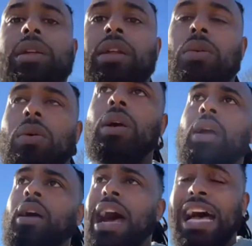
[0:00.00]
they don't.
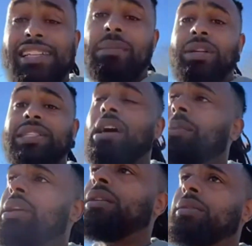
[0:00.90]
I had someone tell
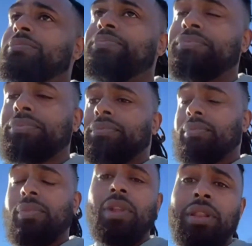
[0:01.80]
me,
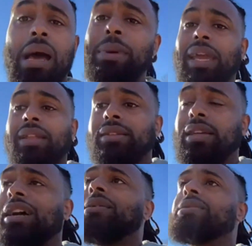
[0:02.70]
not making this
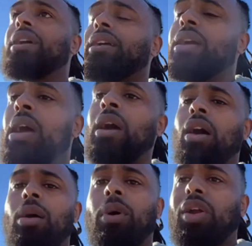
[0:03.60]
up. He was like,
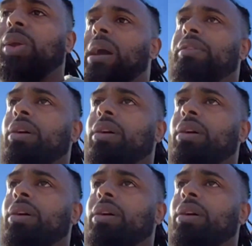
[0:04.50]
"Oh, Marc, you have